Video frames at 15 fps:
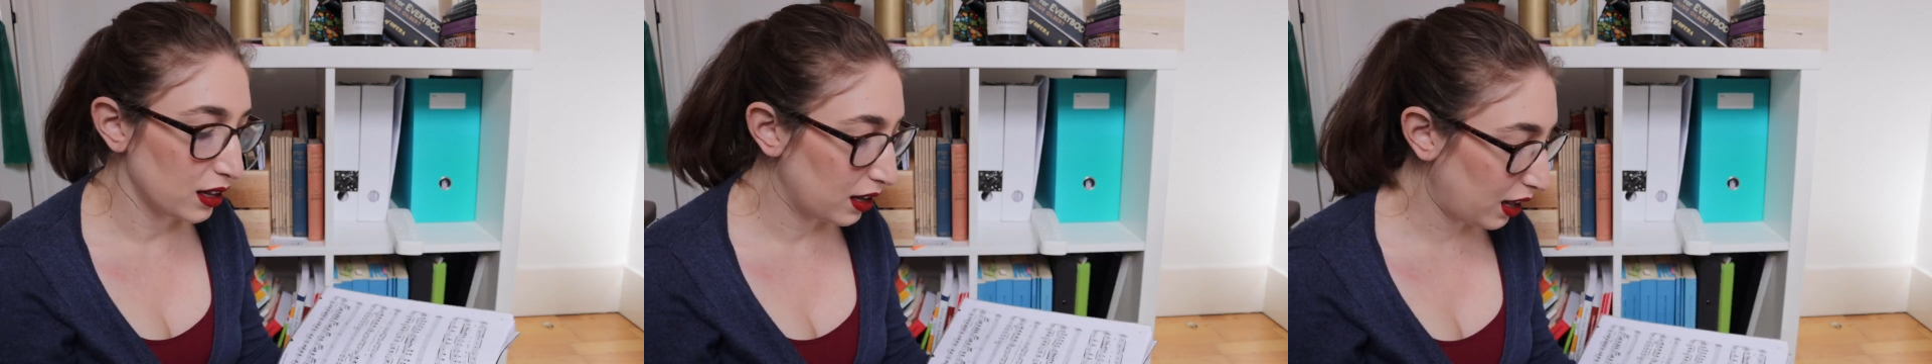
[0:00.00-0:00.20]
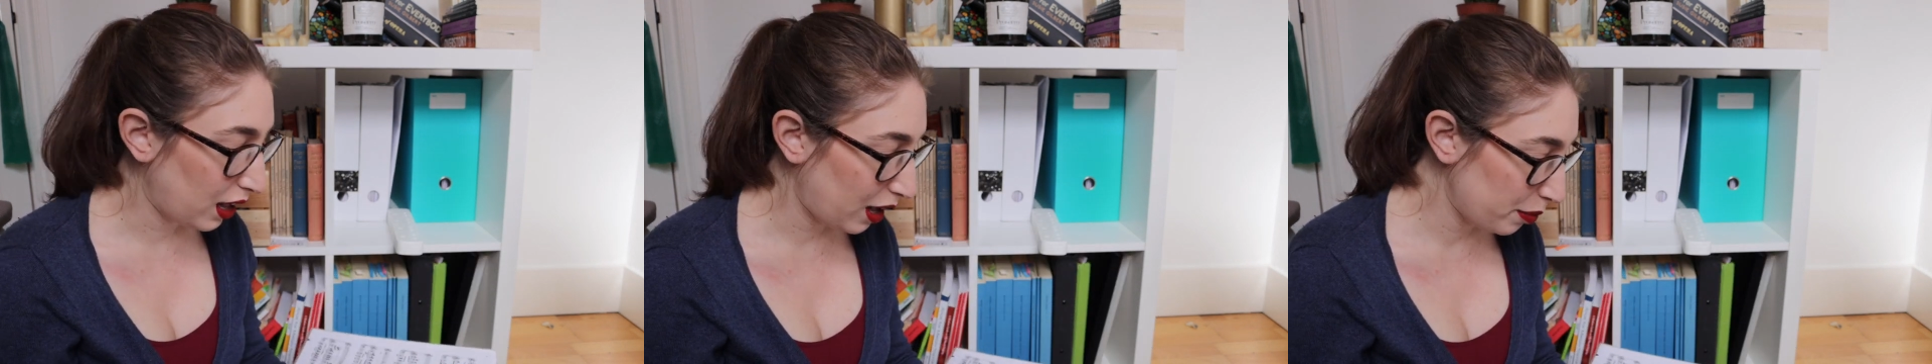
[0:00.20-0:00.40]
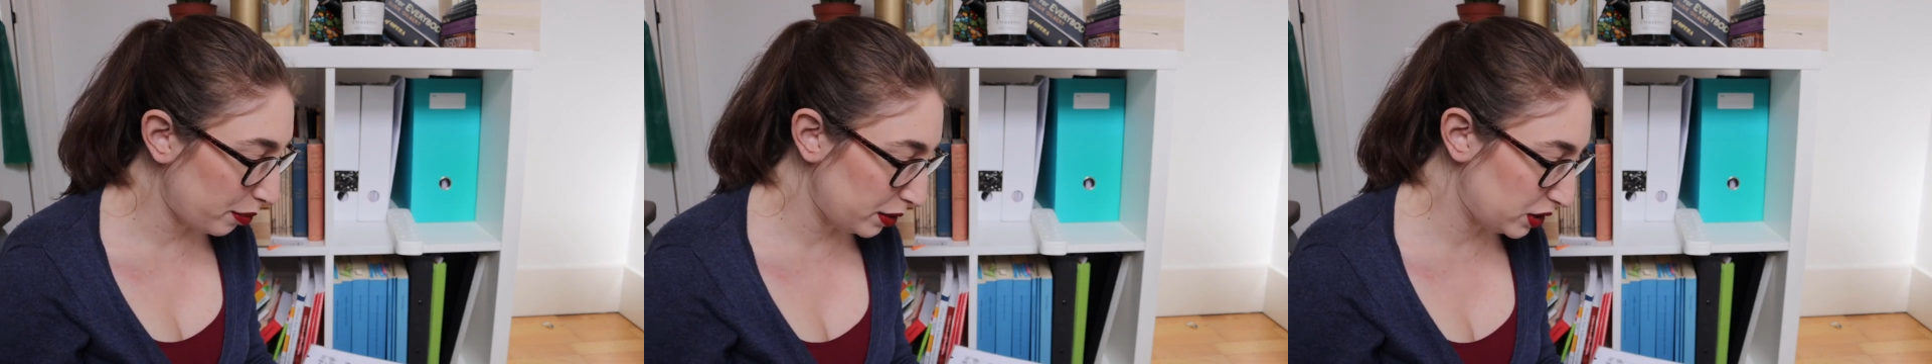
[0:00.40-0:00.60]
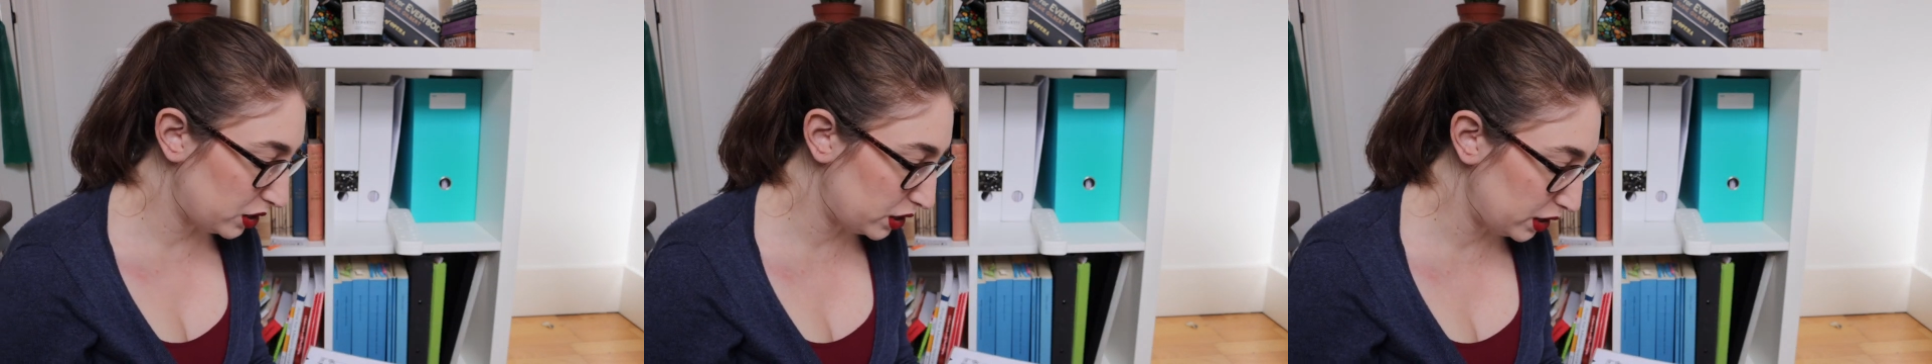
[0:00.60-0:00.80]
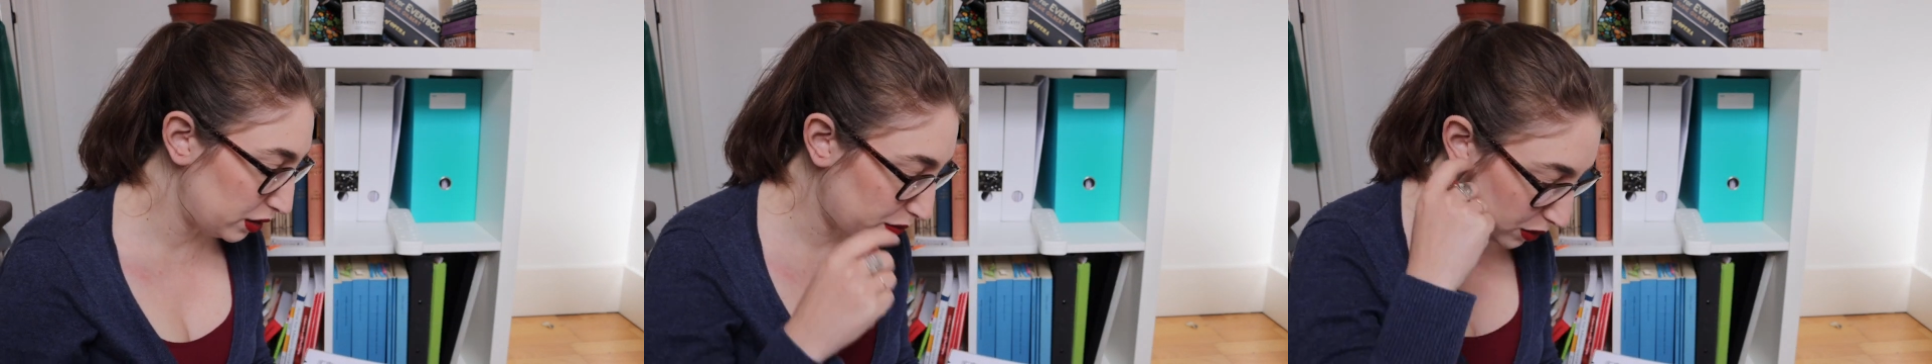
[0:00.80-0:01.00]
copy
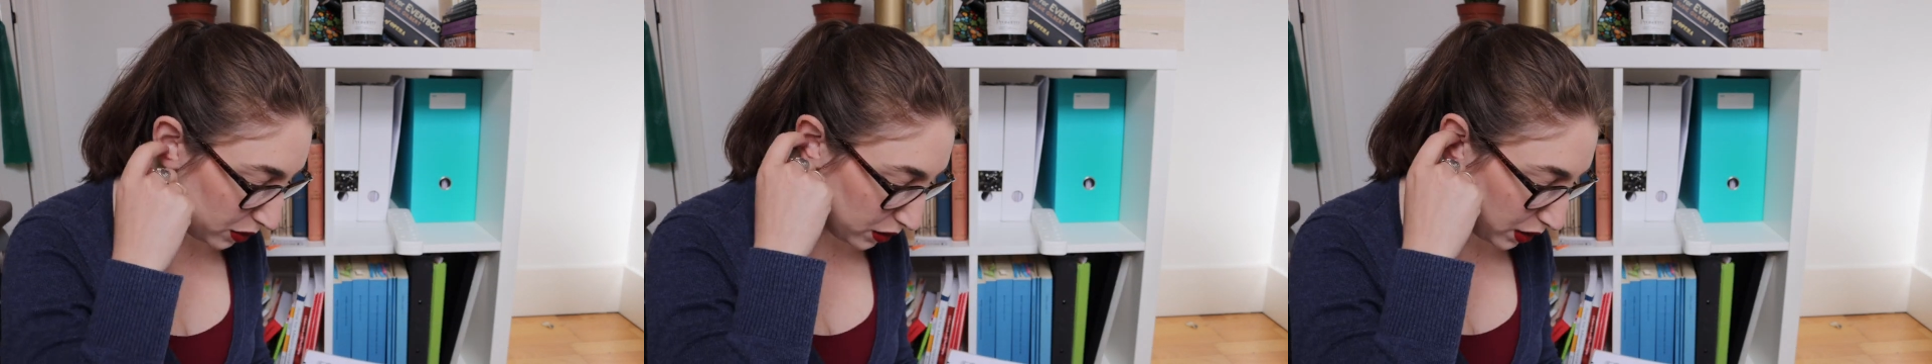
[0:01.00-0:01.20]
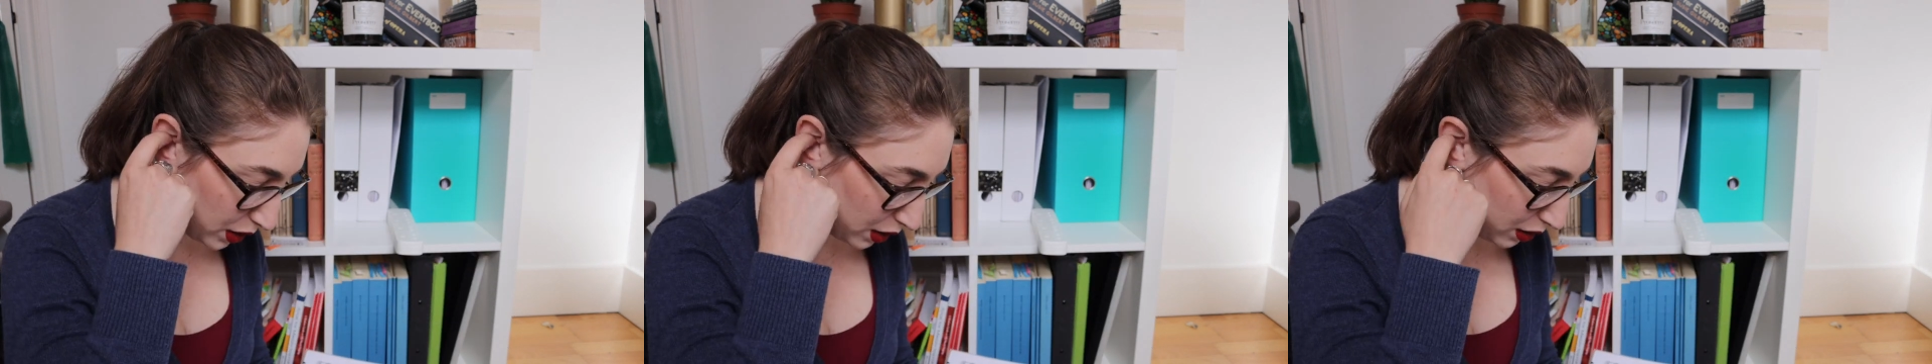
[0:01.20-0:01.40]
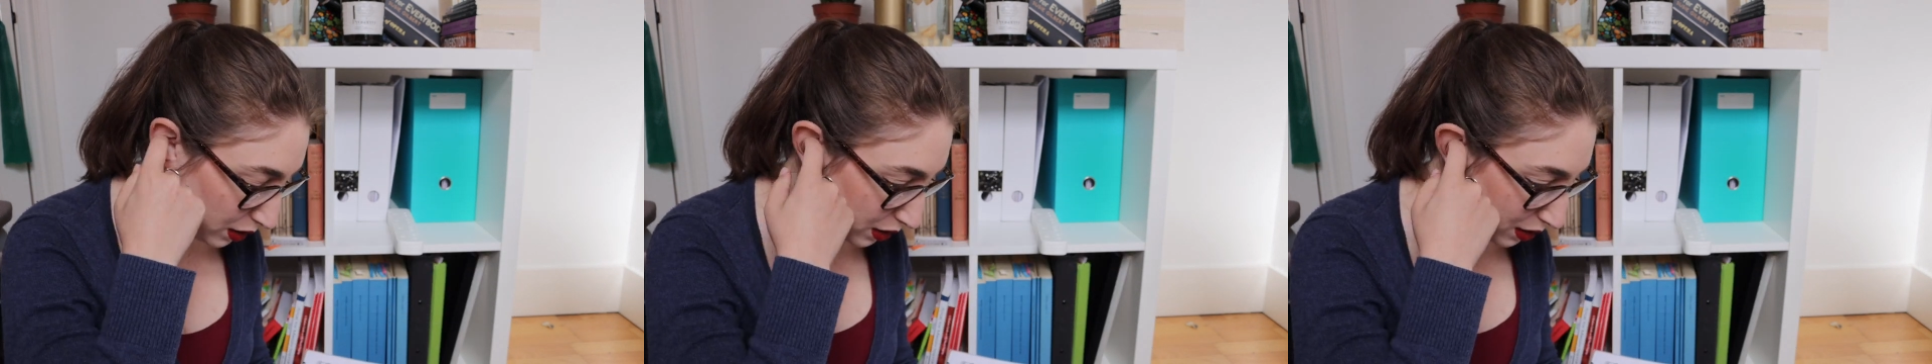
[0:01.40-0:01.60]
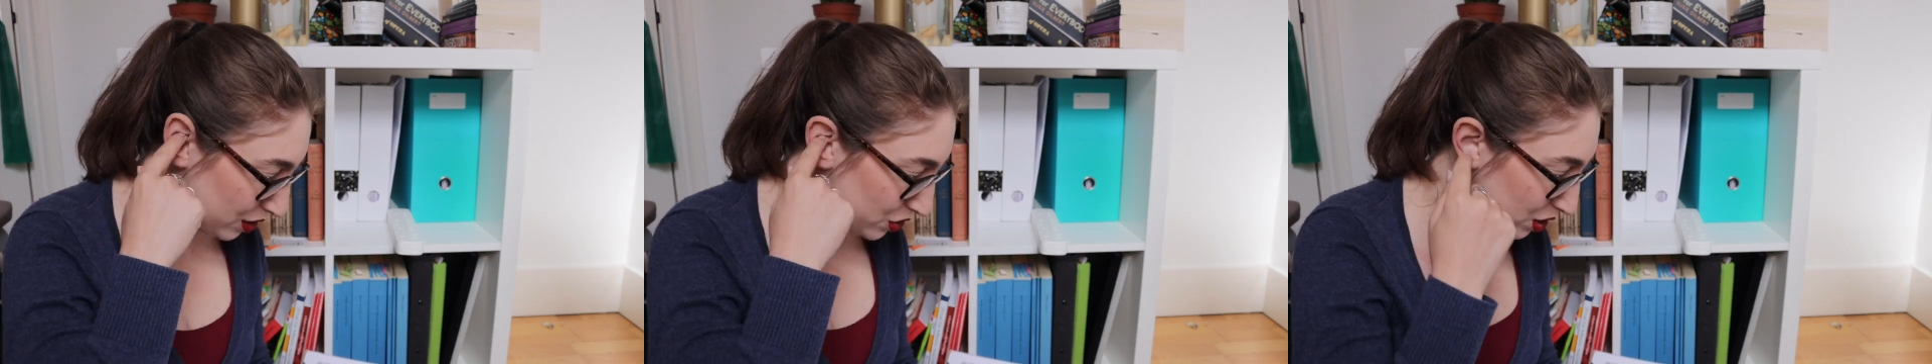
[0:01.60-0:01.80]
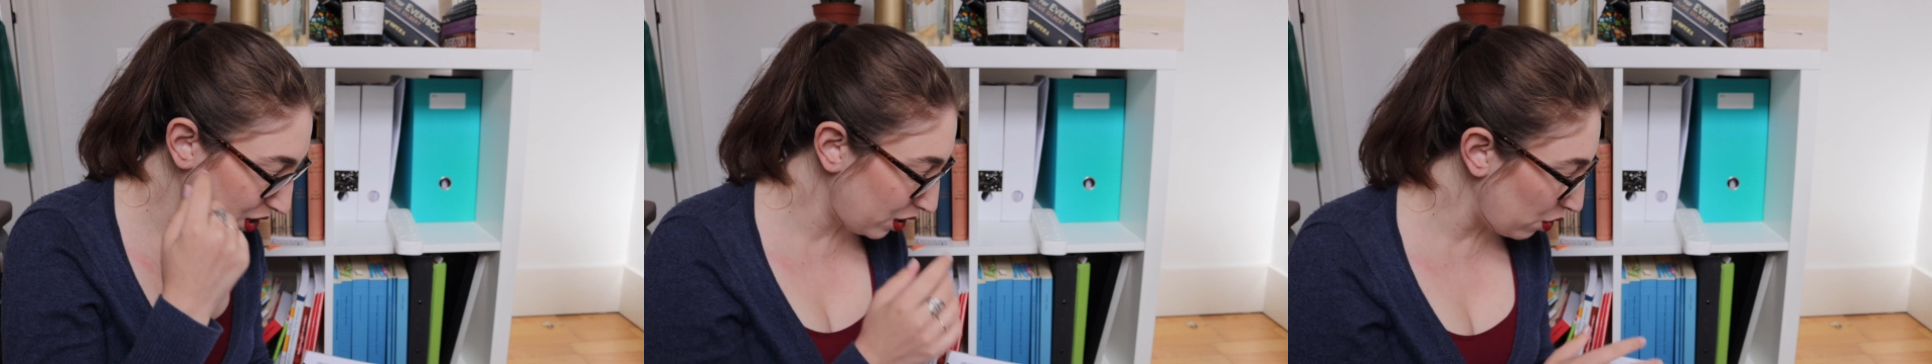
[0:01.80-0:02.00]
sheet music.
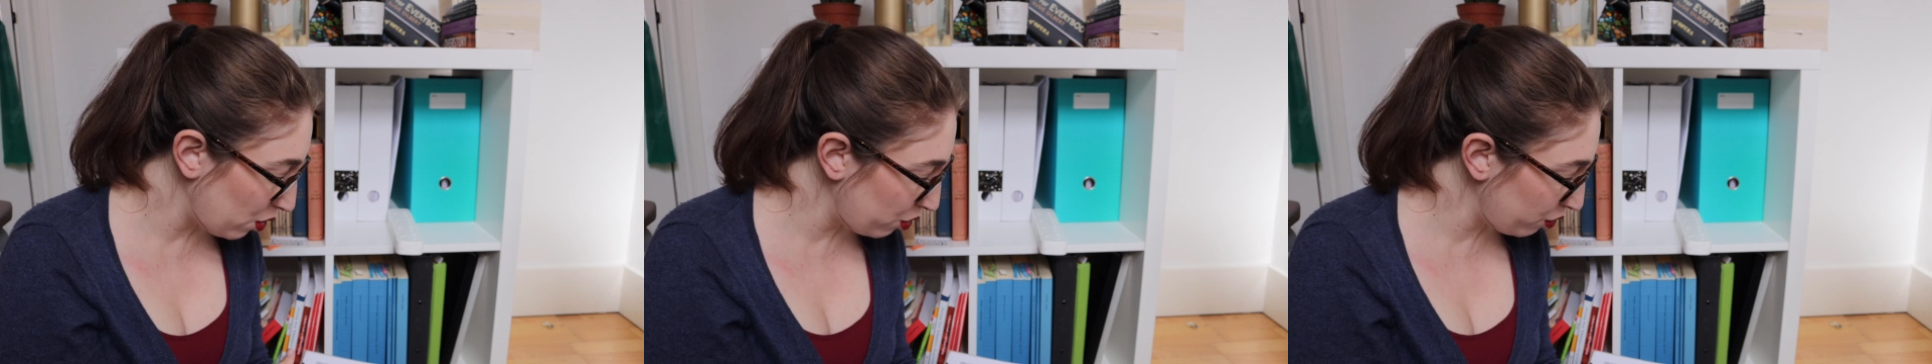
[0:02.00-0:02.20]
Should I go